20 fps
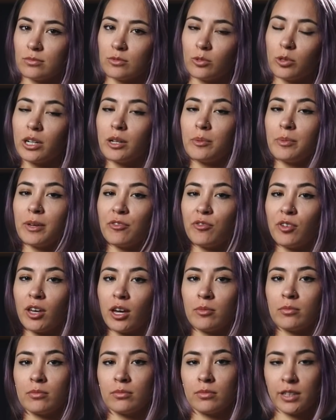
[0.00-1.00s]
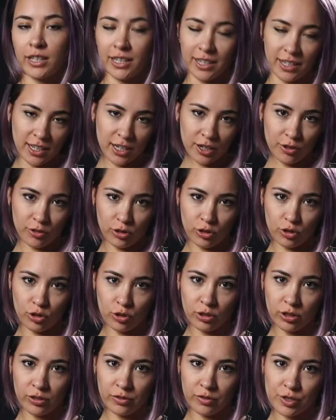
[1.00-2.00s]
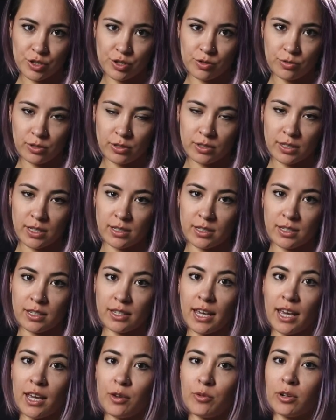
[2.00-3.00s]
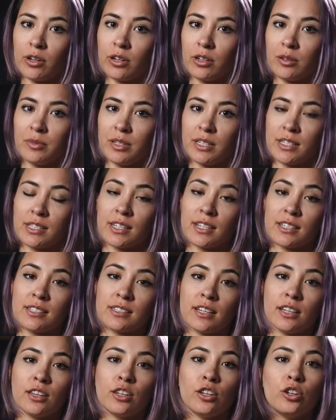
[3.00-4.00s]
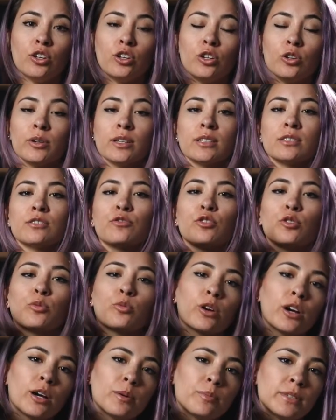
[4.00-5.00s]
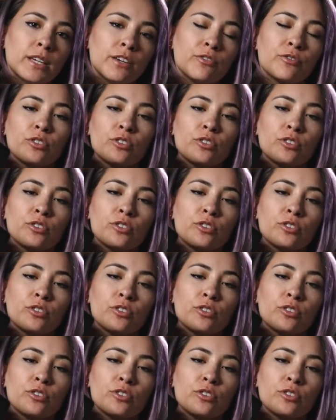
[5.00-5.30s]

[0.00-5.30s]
What up, AFAM? Kitty here with Atola Visuals, and today we are going to be discussing the newest firmware update